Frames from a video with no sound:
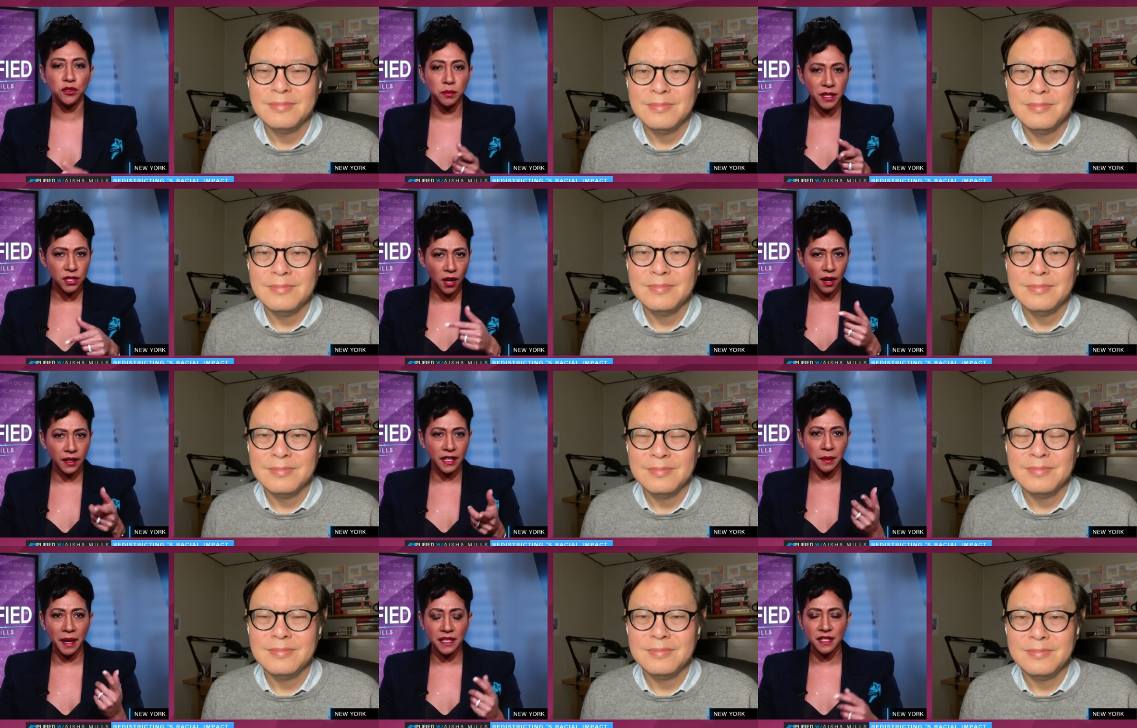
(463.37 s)
Speaker 1: You've been
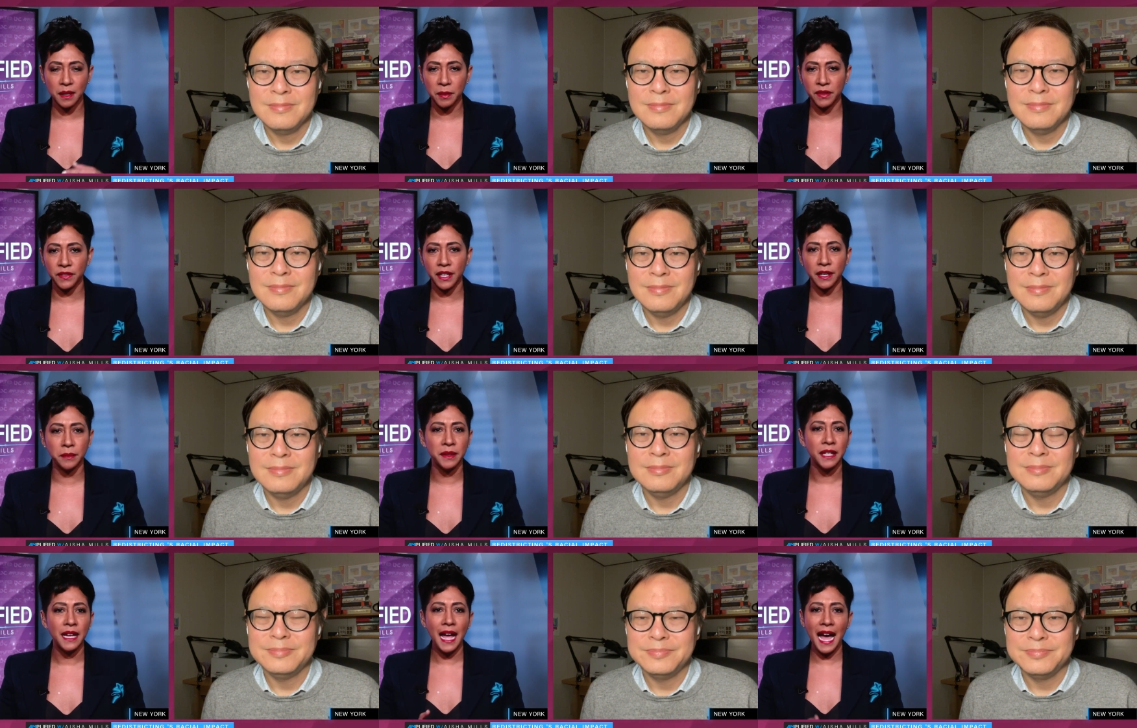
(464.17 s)
talking about some of
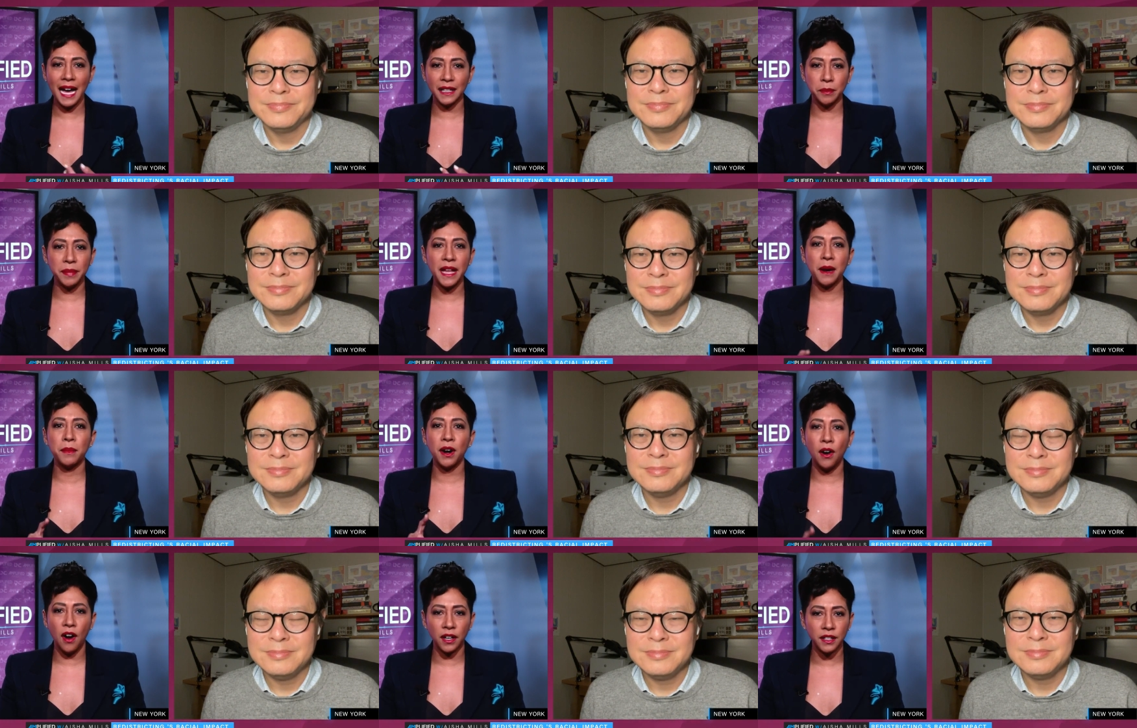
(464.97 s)
them:
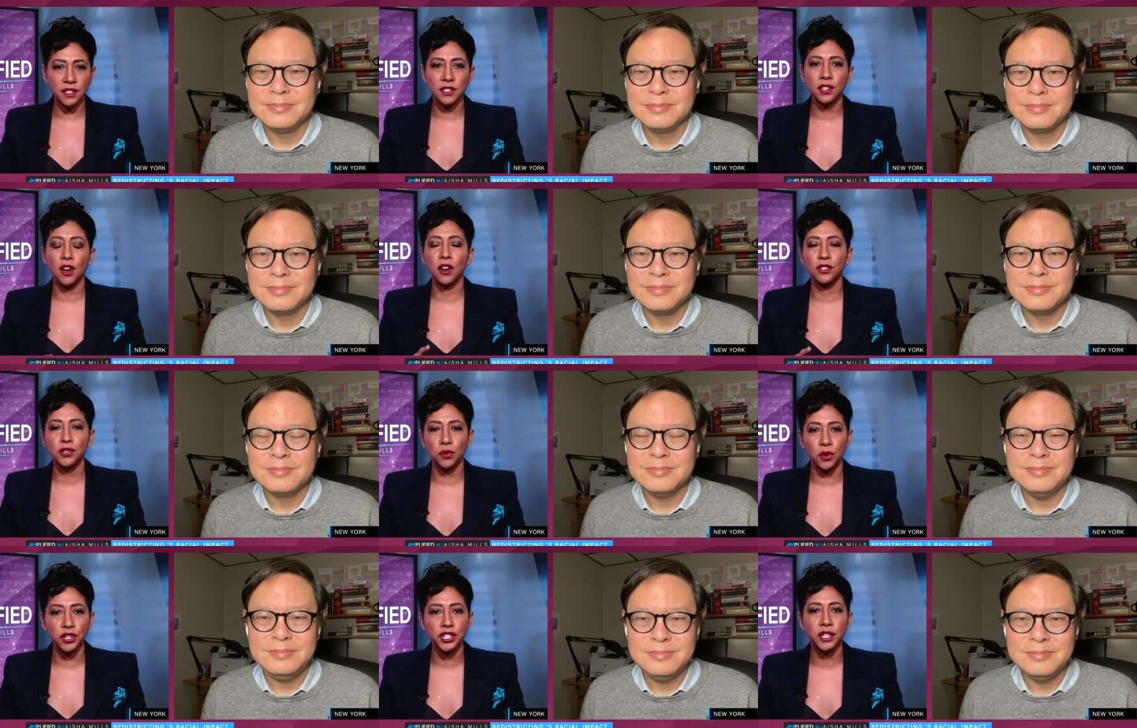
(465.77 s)
Alabama, Arkansas,
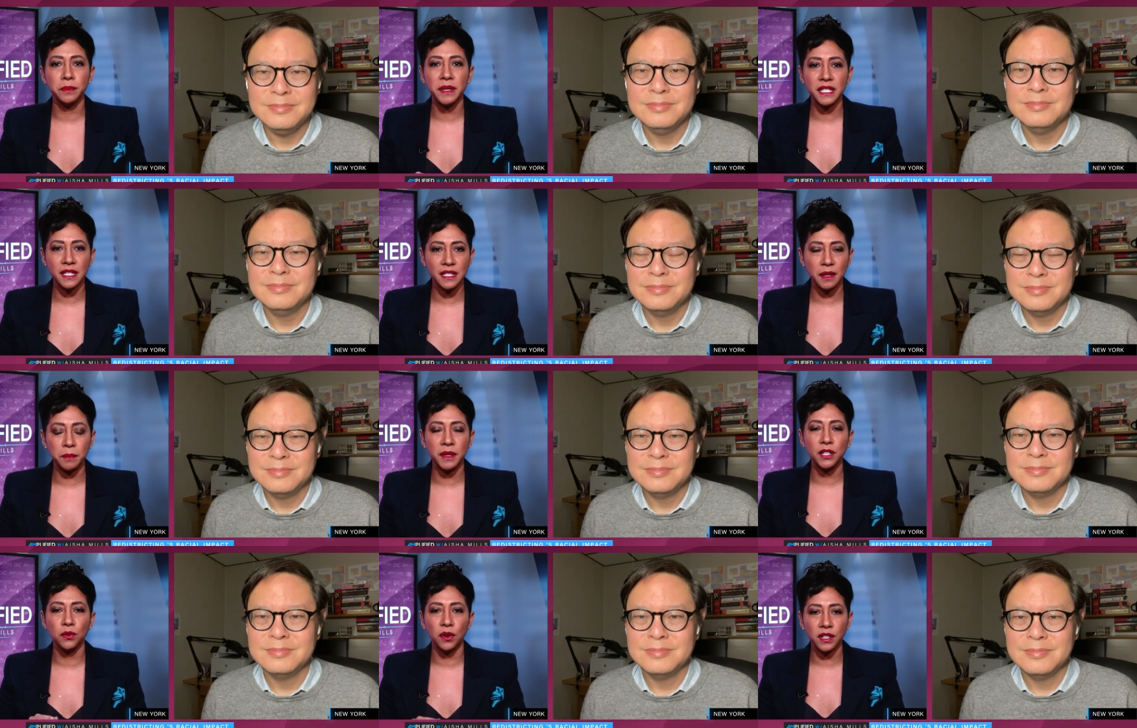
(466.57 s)
Georgia,
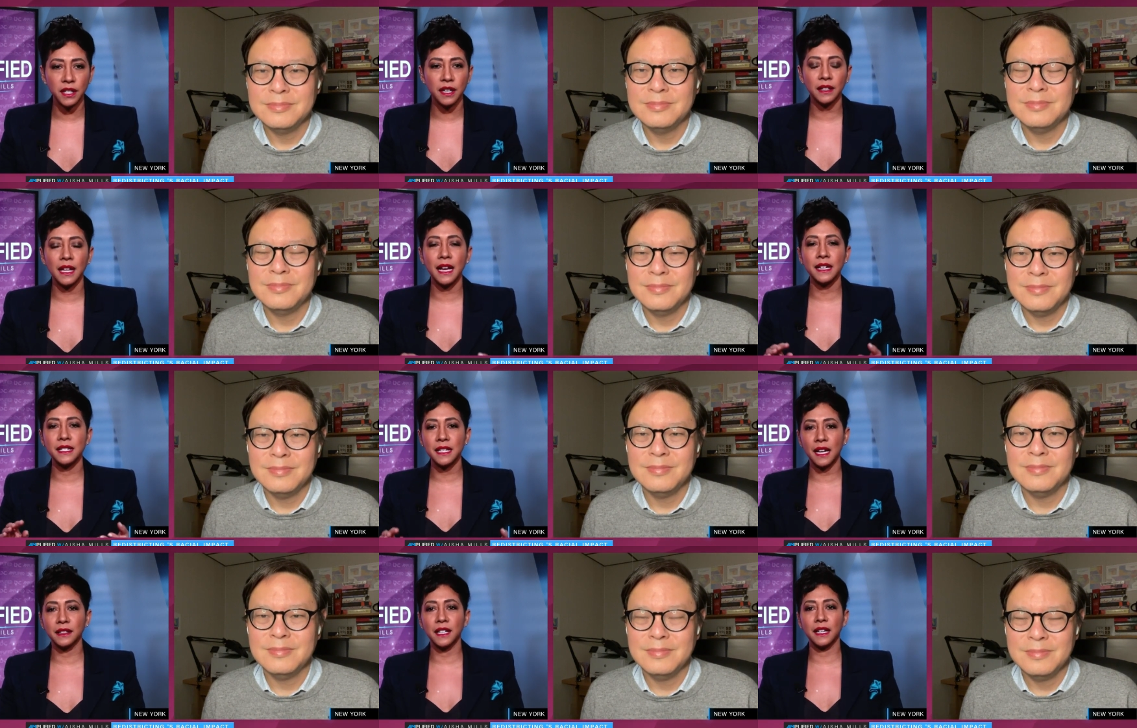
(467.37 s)
Mississippi, North Carolina,
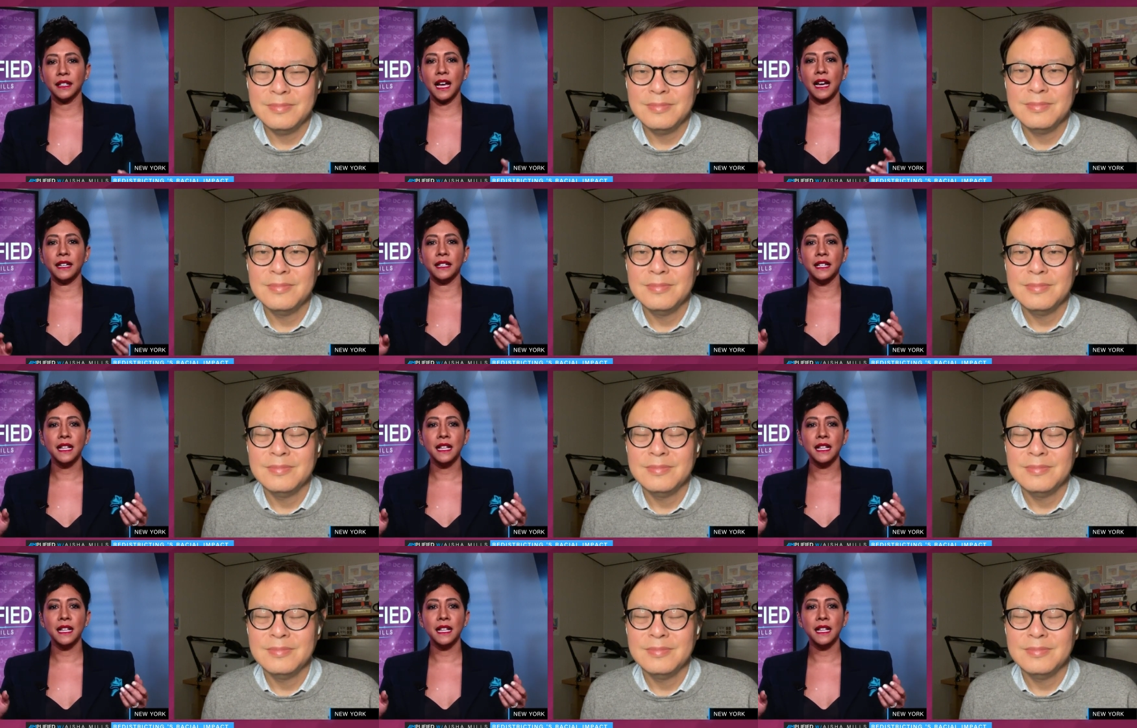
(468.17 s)
South Carolina,